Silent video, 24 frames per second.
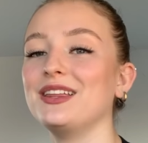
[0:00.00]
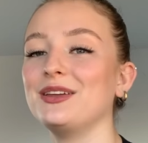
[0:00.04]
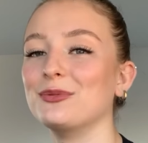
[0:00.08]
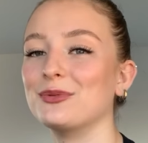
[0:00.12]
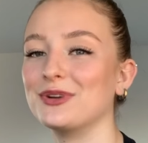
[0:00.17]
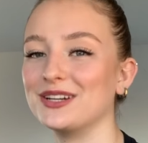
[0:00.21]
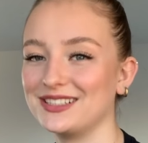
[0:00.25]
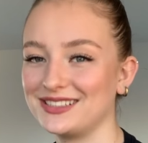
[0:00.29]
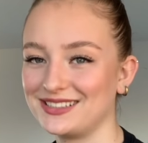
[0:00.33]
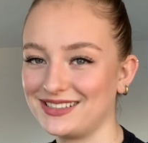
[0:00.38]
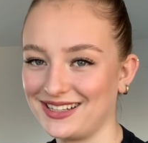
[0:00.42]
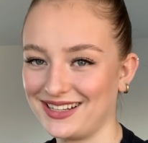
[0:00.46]

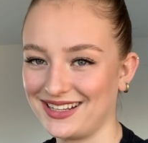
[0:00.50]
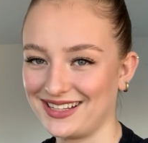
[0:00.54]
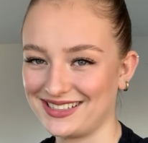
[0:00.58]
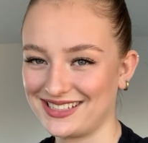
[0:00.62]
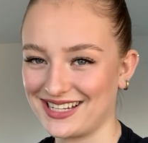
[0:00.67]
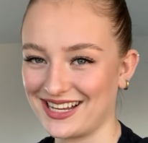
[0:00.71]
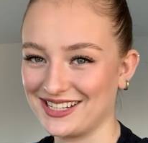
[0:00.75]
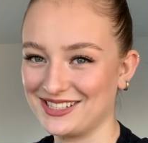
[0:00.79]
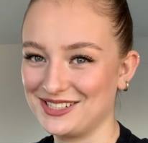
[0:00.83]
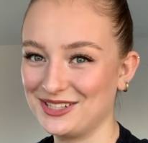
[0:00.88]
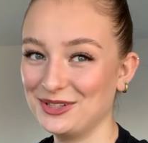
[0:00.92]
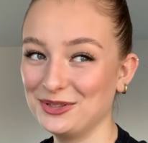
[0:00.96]
wanted to get
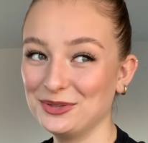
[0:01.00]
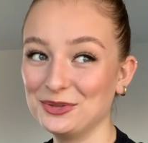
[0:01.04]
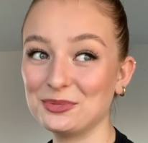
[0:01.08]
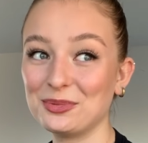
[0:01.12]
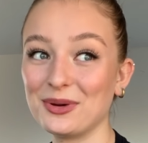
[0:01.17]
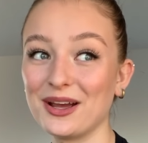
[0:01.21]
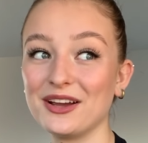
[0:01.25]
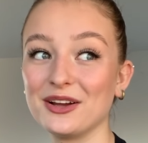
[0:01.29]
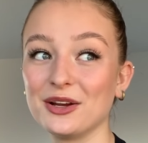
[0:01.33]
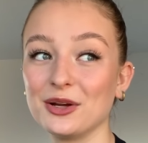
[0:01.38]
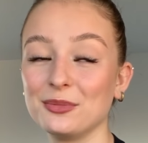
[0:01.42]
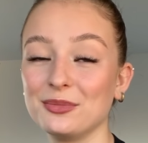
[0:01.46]
tattooed
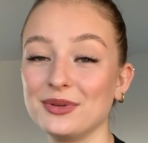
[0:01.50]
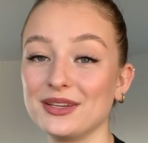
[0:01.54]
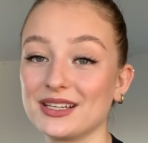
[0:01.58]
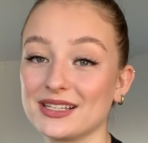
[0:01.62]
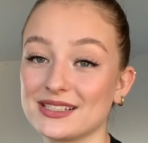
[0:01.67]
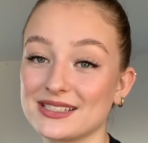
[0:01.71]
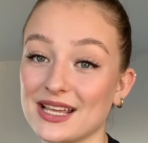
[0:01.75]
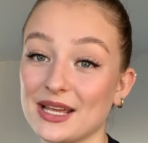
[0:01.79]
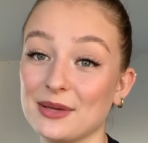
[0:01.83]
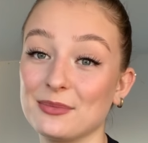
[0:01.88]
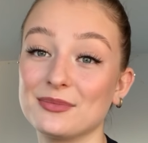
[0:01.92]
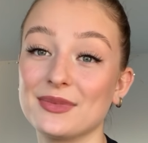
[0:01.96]
by her
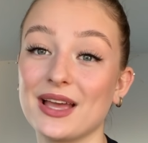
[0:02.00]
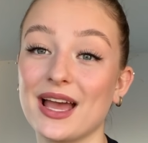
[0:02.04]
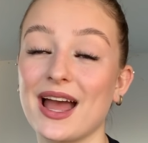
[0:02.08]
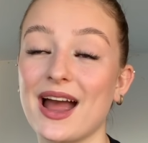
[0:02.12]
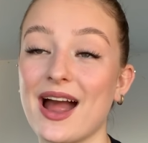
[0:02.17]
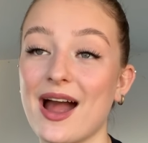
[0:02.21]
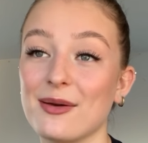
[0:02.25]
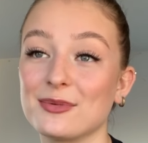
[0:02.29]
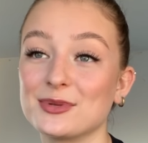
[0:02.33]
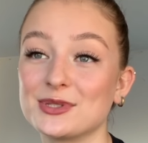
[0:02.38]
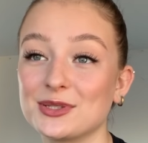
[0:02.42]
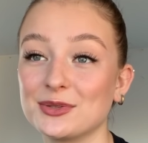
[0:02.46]
because I'm
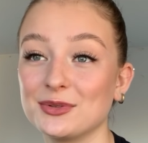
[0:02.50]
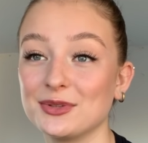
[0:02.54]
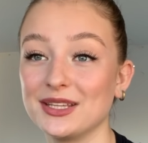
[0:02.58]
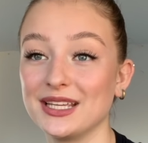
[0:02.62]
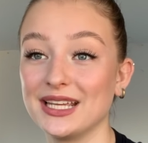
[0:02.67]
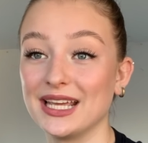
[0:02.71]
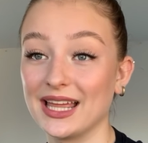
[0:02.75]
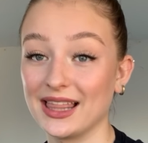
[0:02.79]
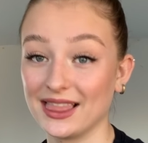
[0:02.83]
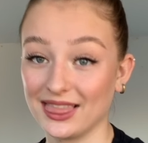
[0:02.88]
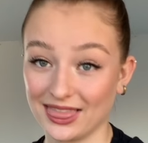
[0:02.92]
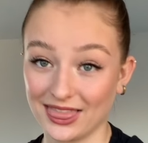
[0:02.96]

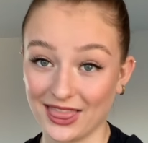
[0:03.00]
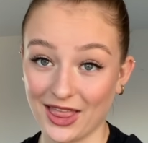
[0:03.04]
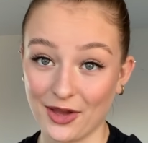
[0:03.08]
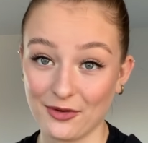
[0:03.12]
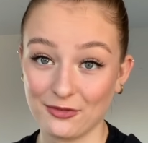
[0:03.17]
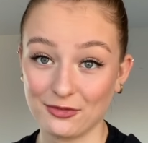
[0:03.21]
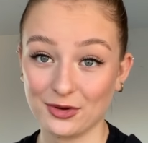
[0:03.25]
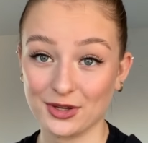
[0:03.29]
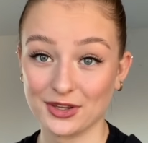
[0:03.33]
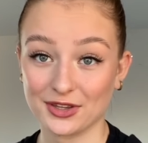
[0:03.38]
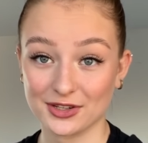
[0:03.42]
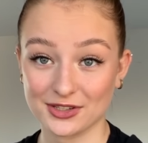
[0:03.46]
absolutely in
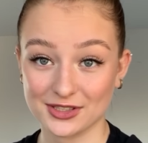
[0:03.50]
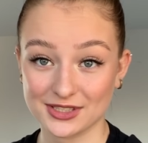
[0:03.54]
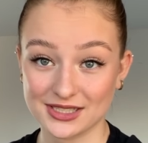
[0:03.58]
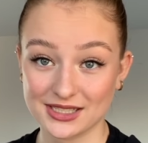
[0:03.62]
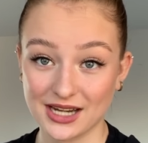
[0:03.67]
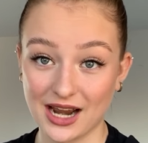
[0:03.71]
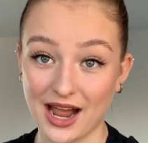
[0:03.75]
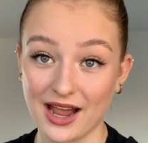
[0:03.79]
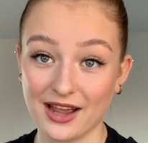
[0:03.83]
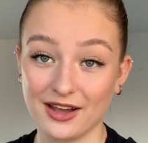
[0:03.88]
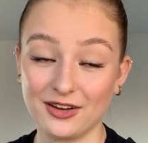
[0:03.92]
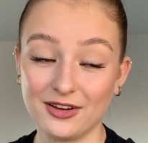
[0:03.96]
love with her
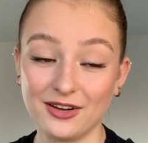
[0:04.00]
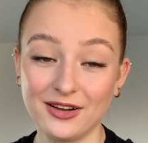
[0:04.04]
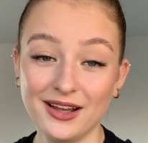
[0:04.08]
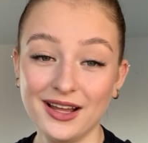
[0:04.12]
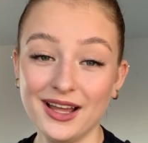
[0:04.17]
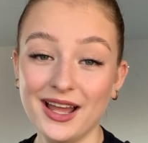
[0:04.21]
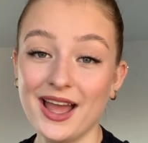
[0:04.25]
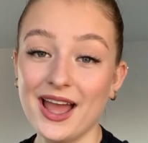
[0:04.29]
style.